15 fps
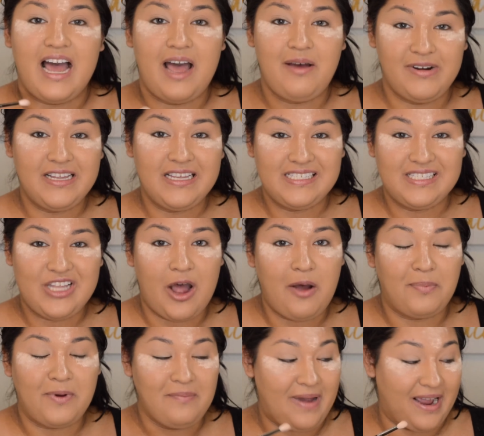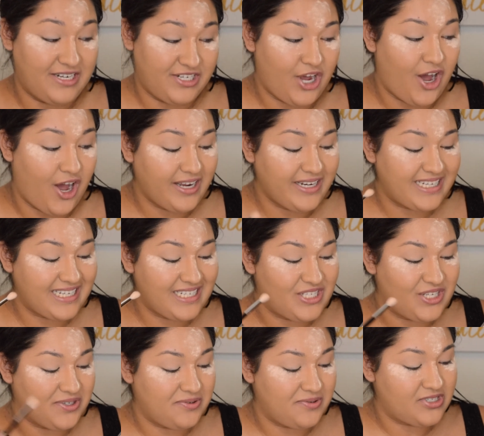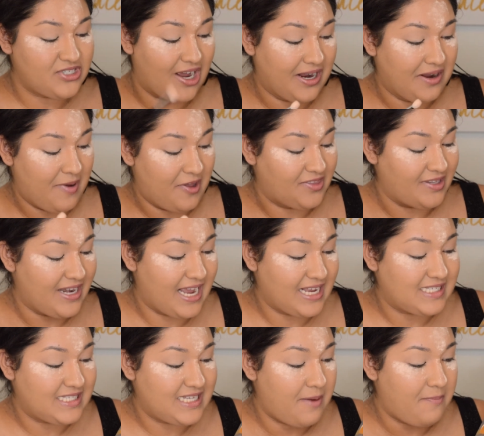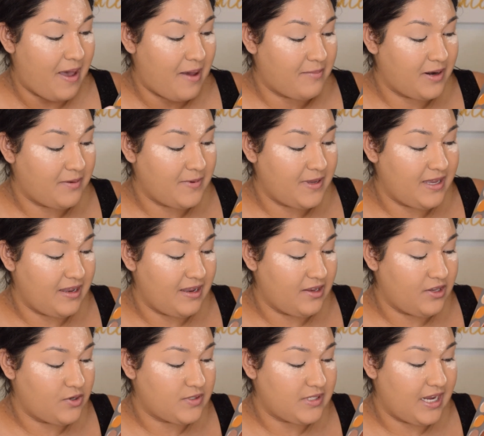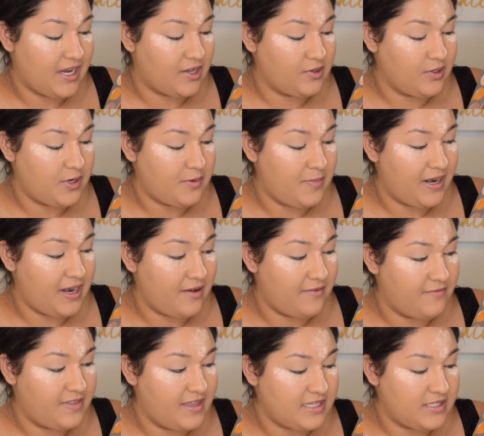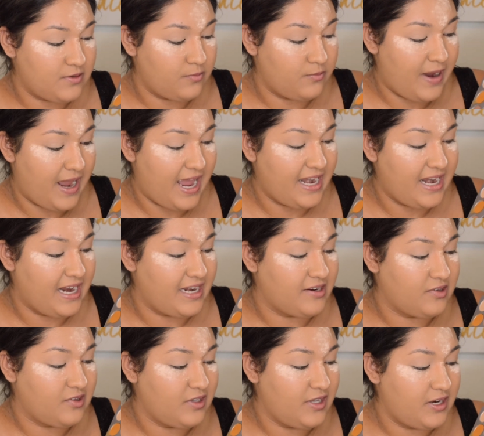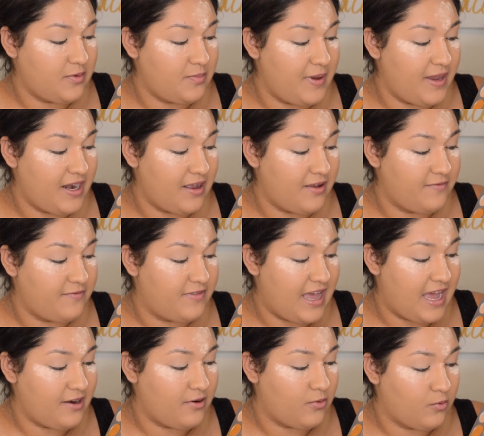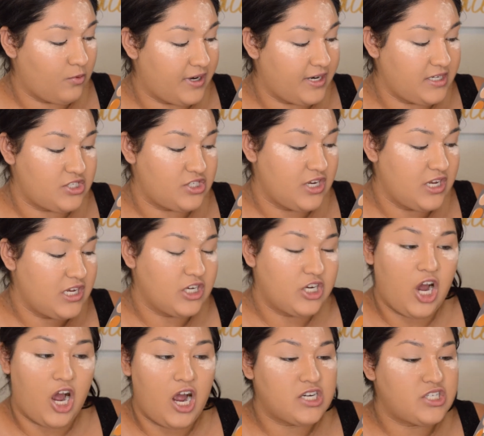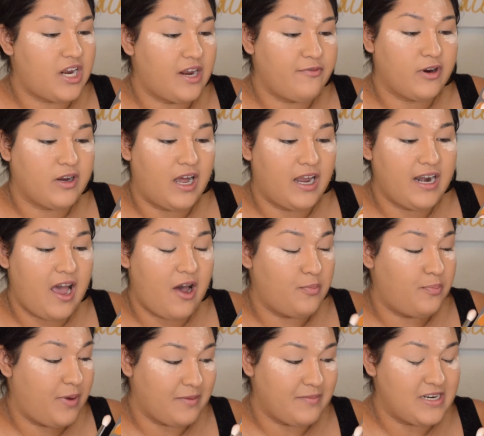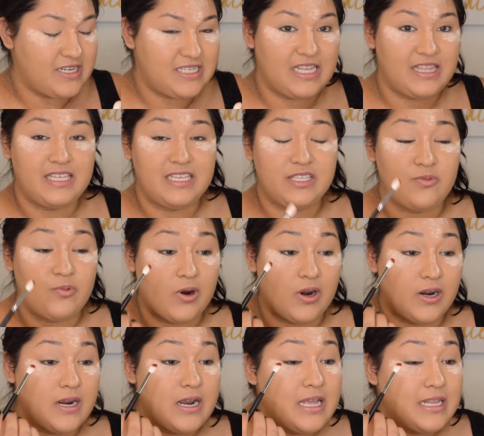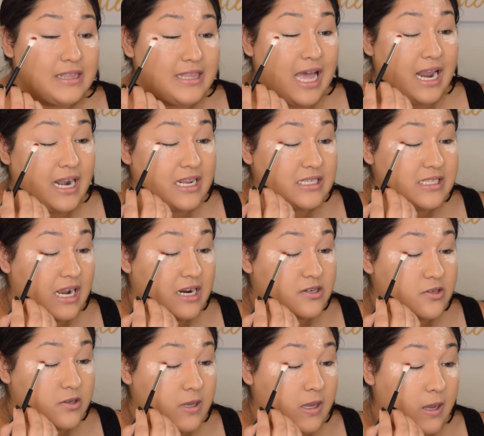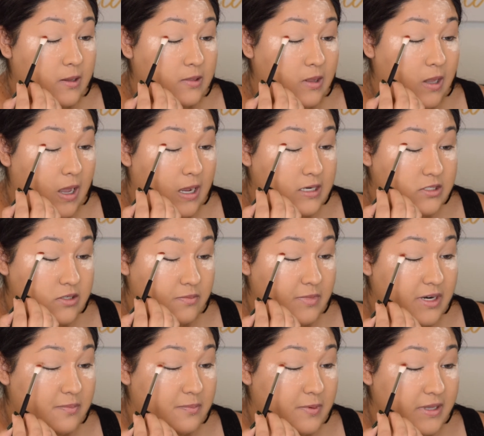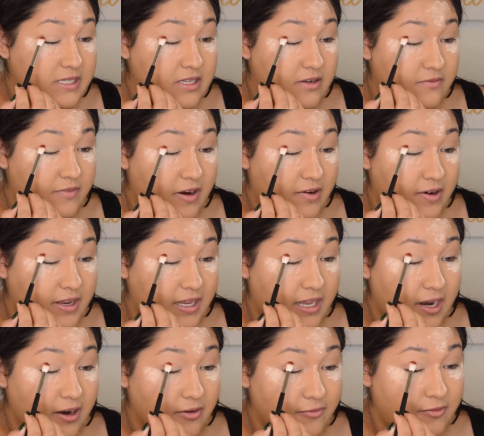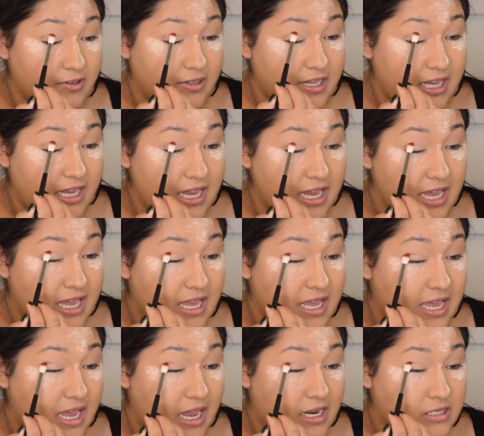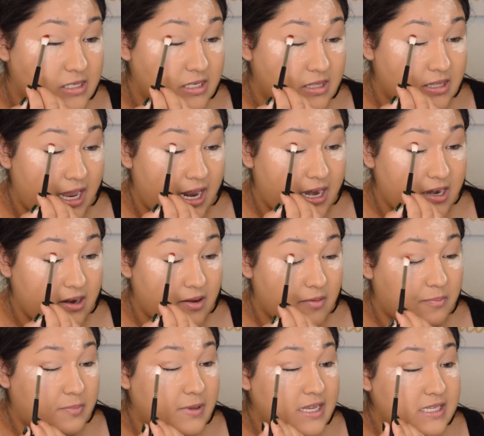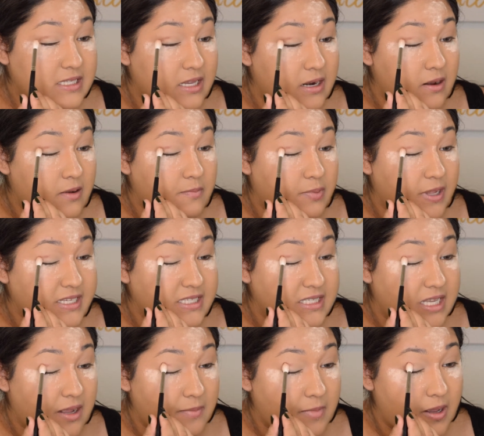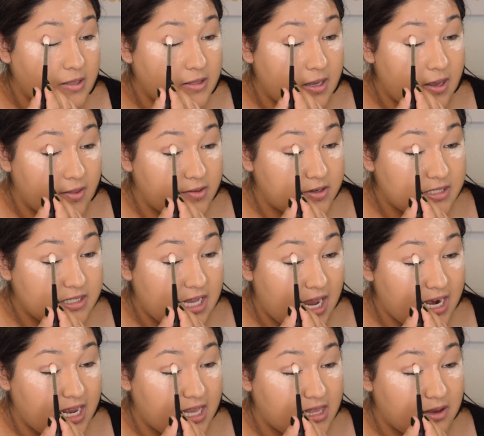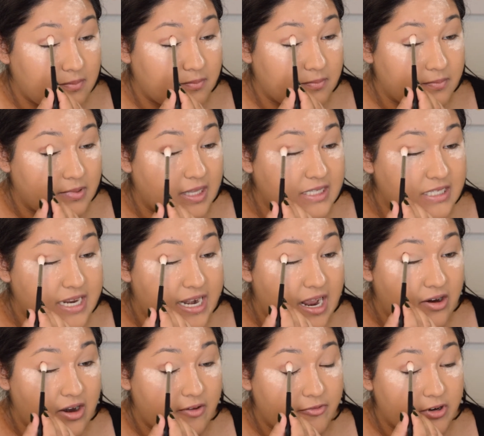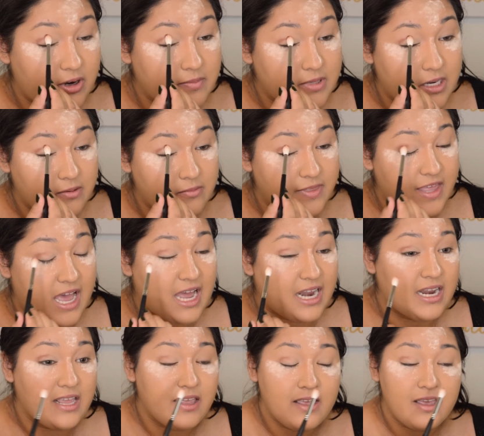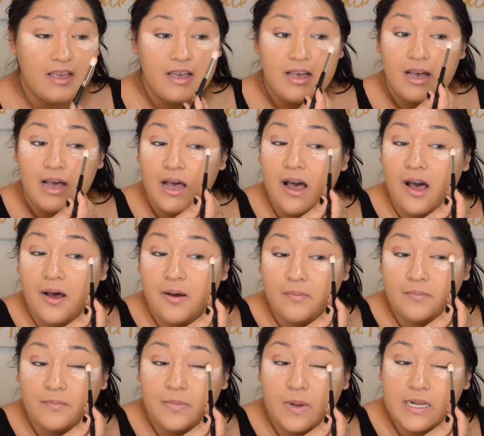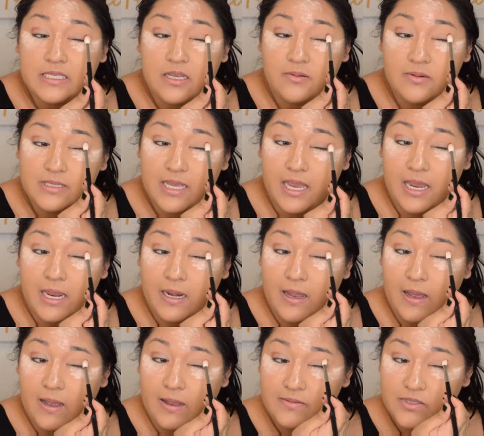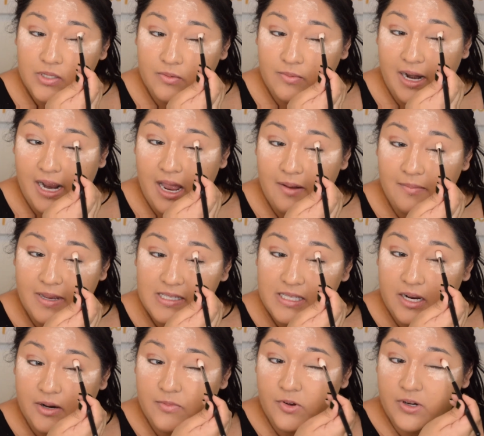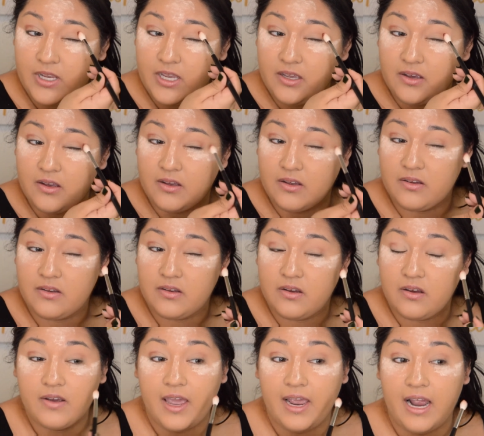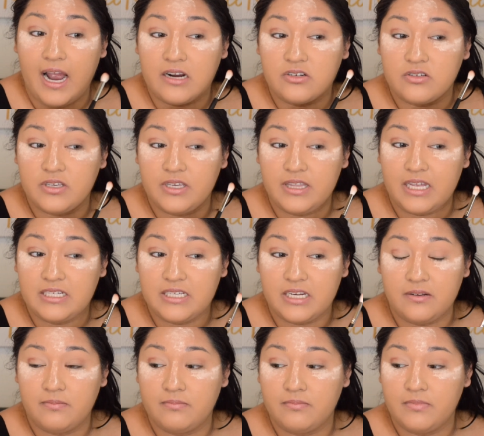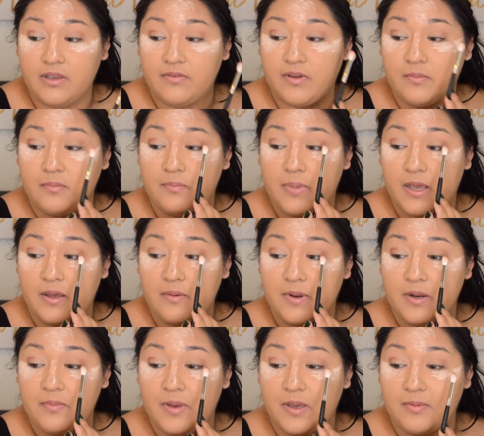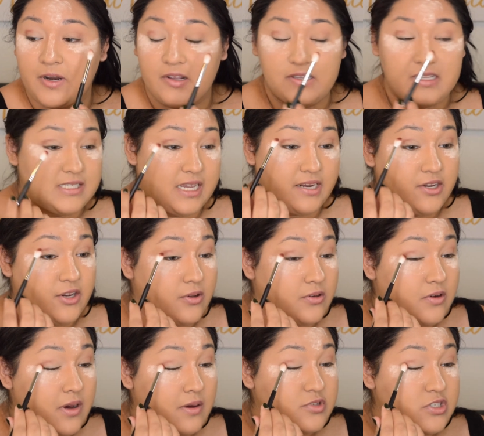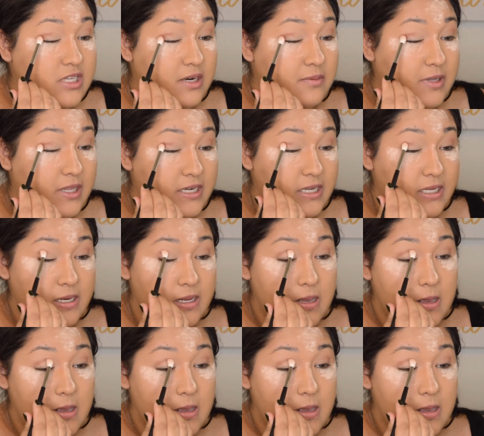I'm gonna stop my talk to talk about the next step. I'm gonna be using a little bit of this red and a little bit of that orange. Gosh, I forgot how pigmented these were. That is actually a lot. So I'm gonna place it very carefully and then place some on the other side and then blend it out after I'm done with that. But as I was saying, so when I had my ceremony, okay, actually that didn't even pick up any pigment on this side. YOLO, I'm just gonna blend it.